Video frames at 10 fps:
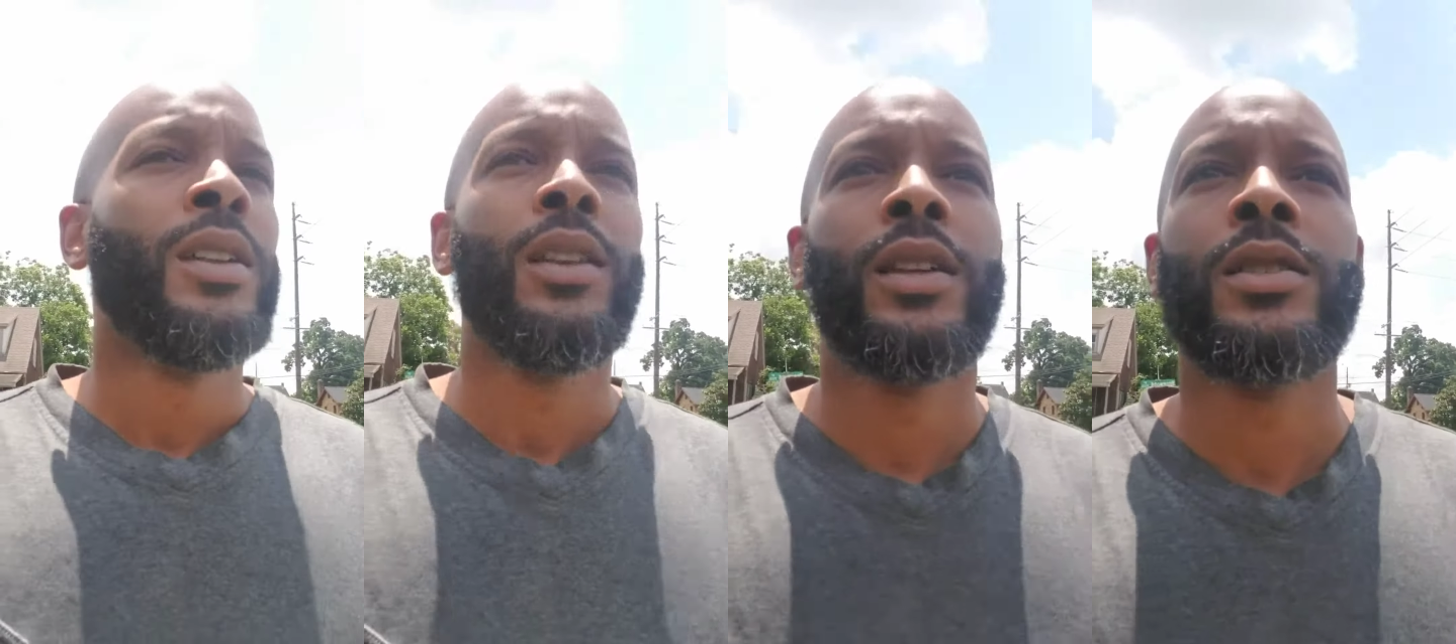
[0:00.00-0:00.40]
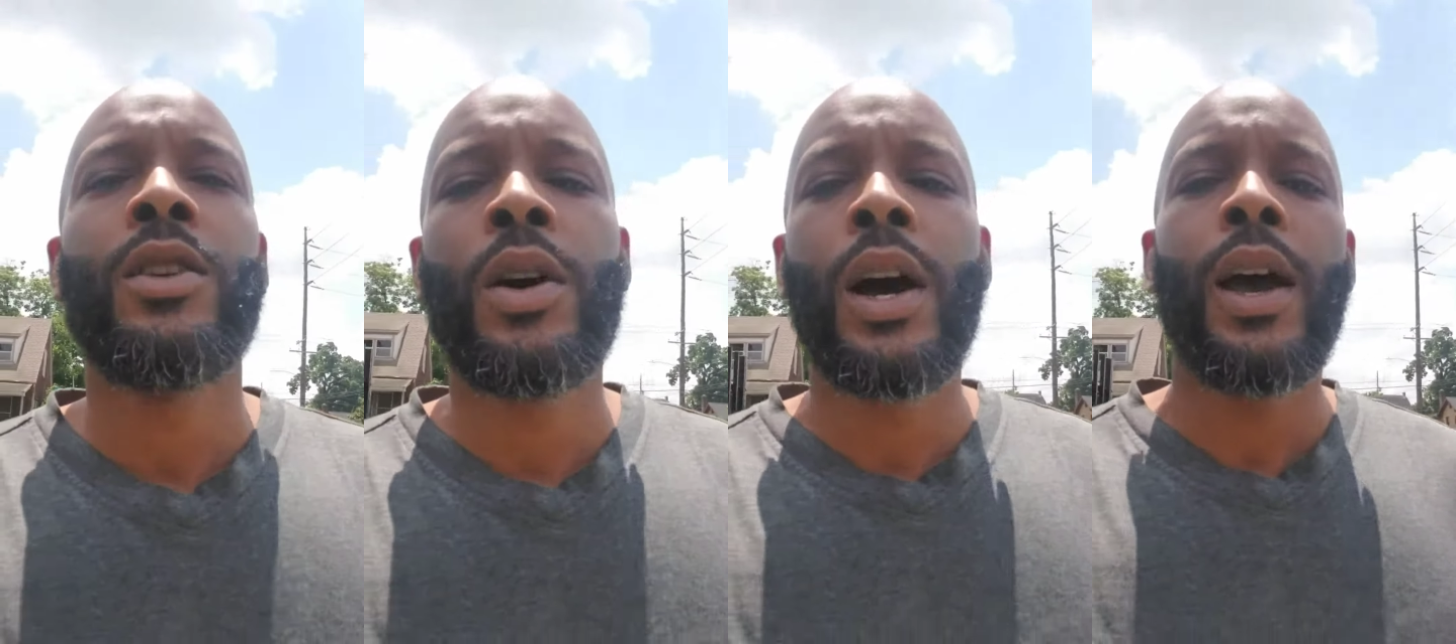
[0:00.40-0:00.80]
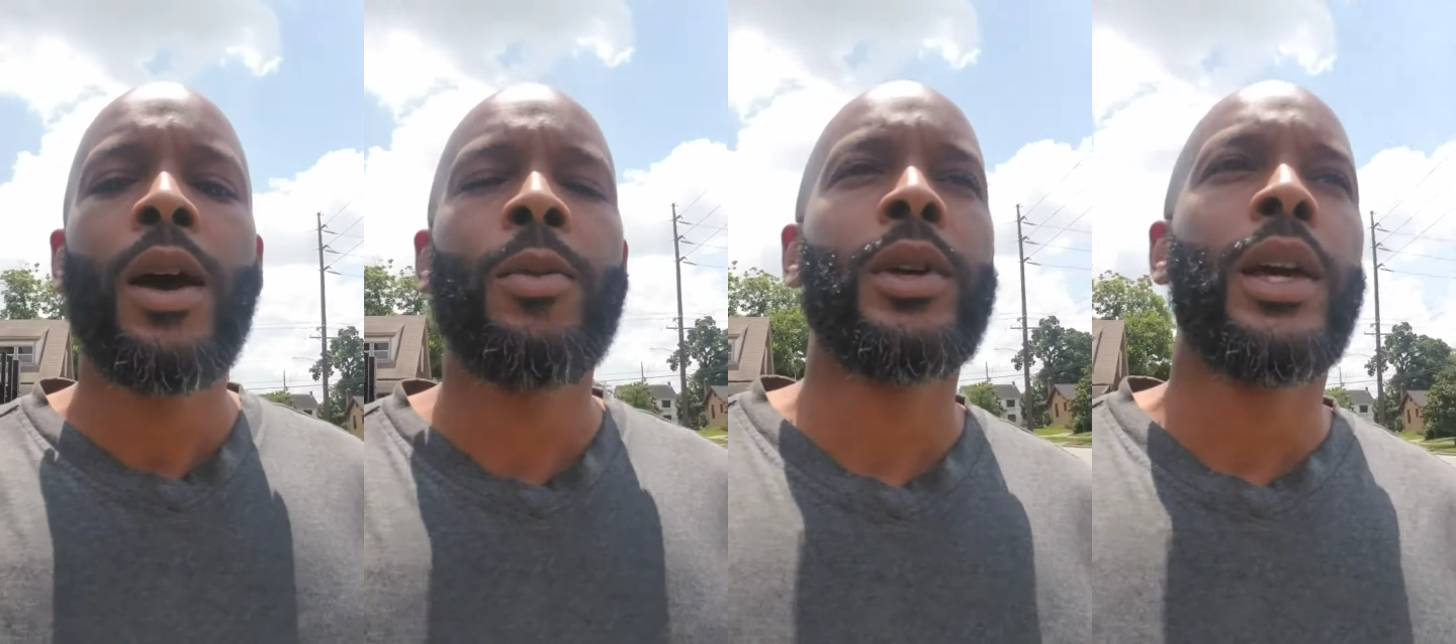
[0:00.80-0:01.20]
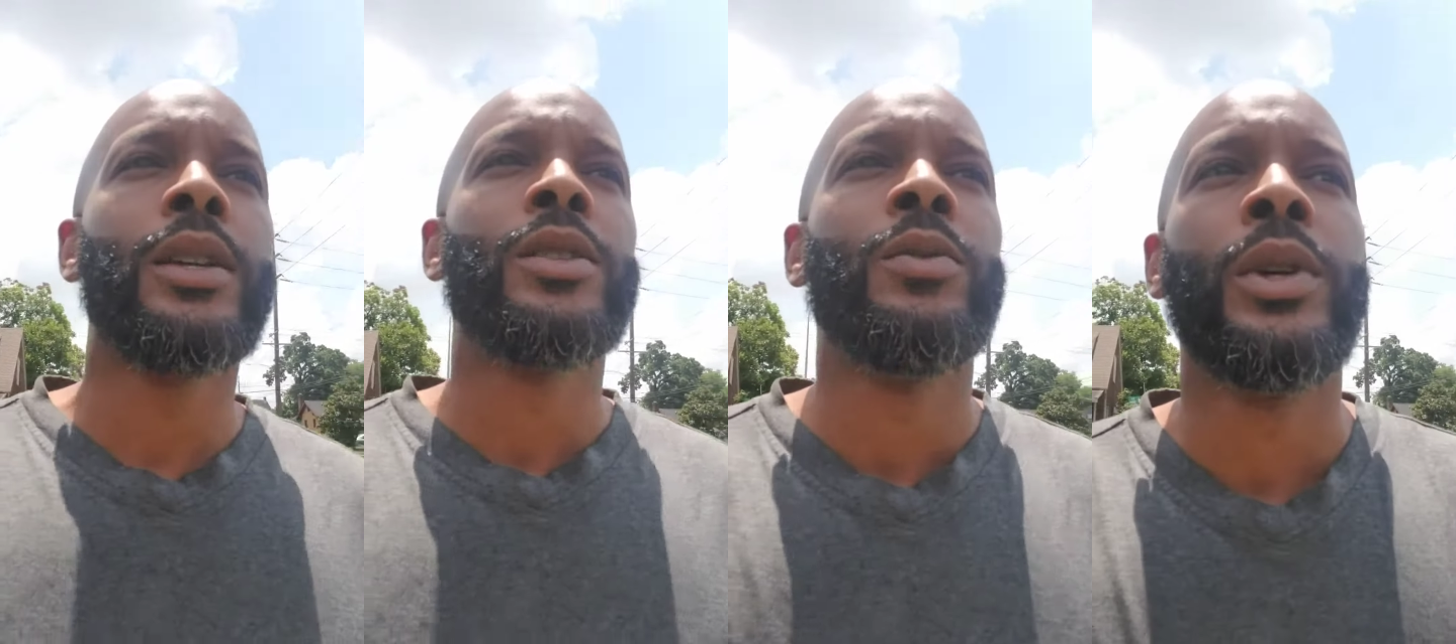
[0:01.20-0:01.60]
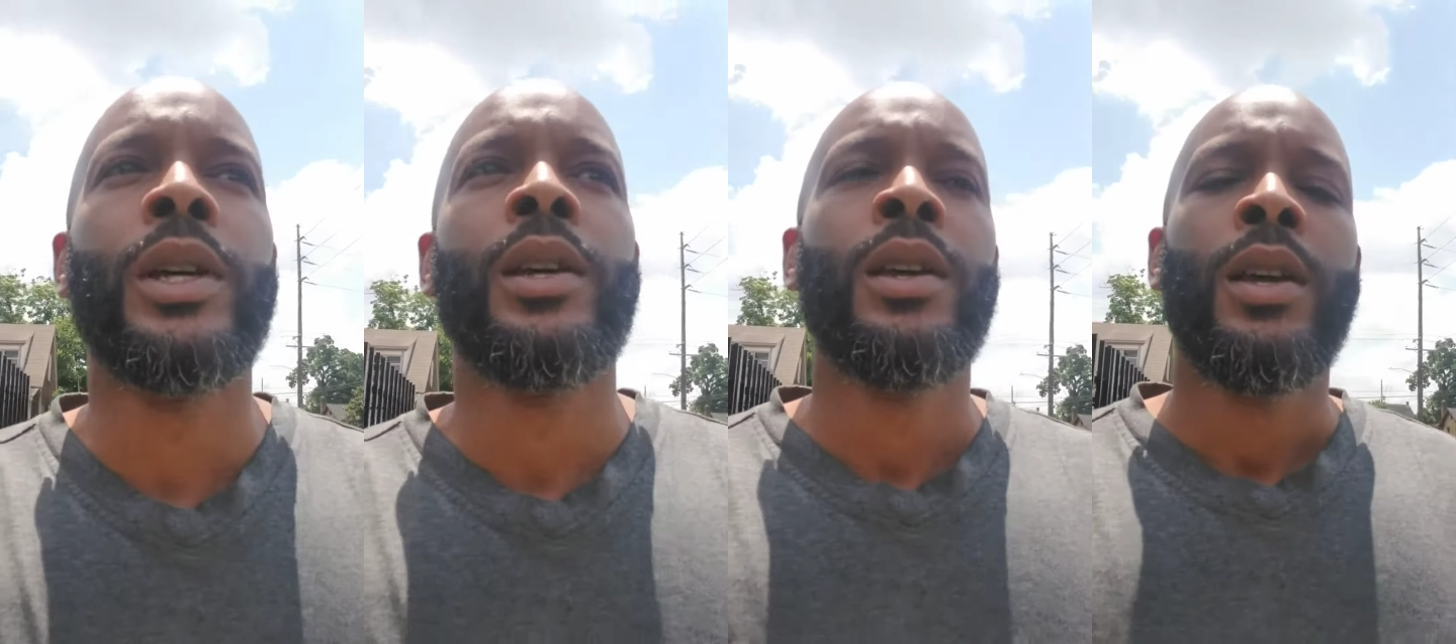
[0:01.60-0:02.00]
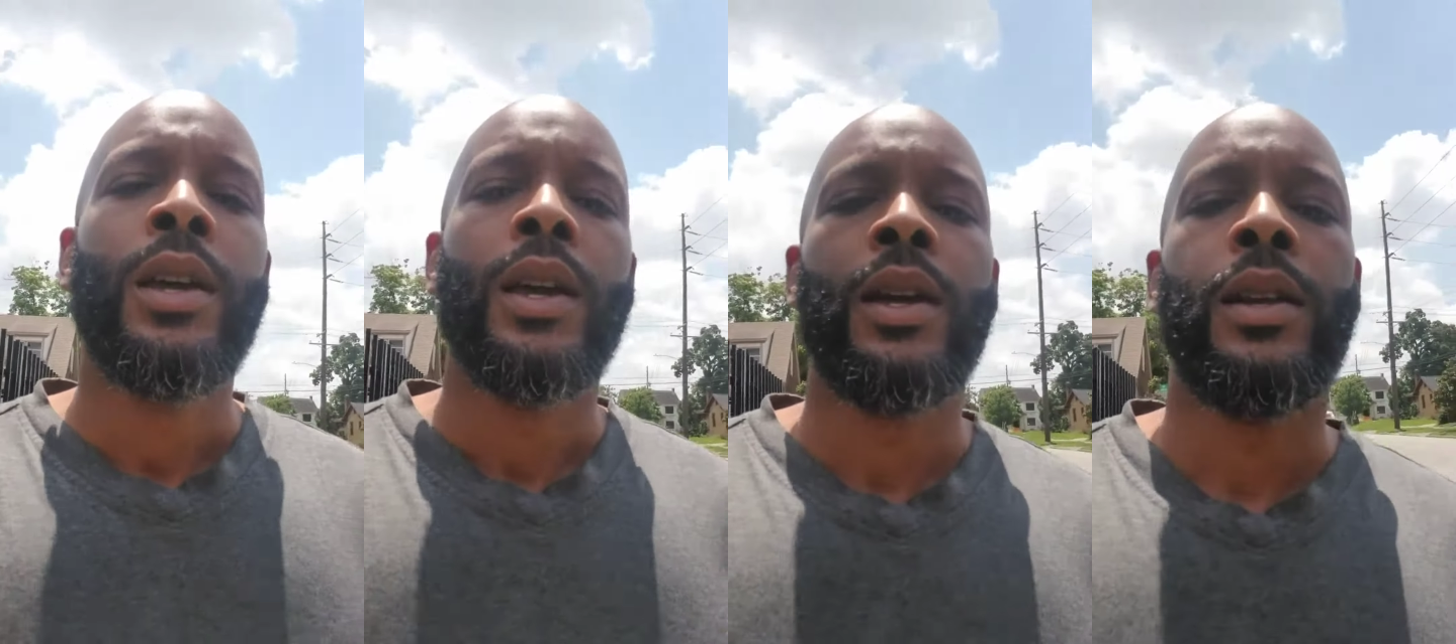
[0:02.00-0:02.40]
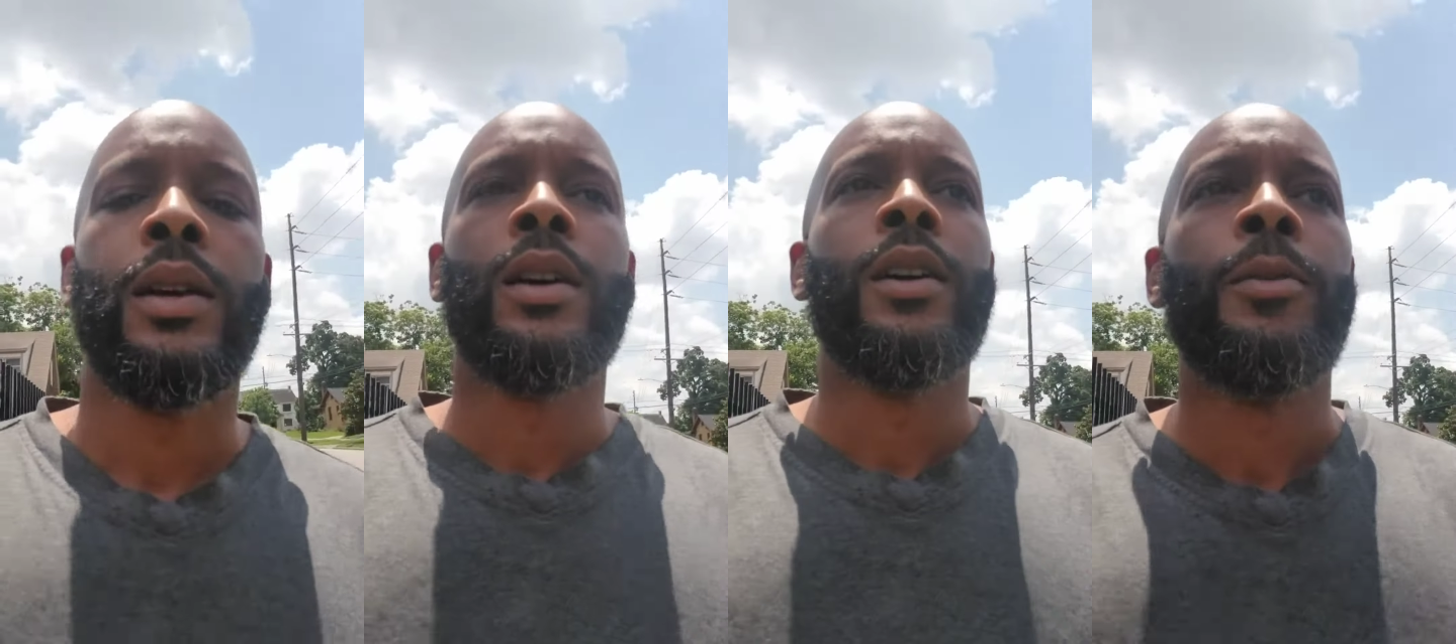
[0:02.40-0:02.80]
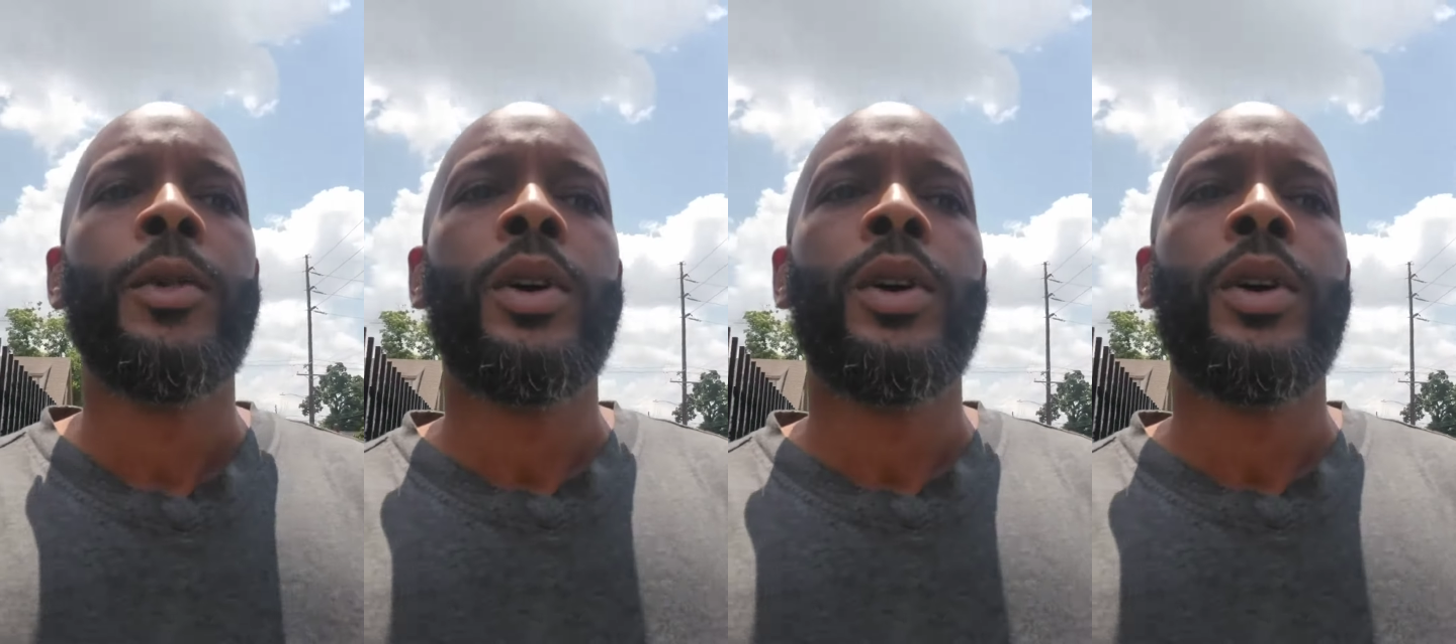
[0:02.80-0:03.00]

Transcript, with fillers: Let us know how our application went. And uh,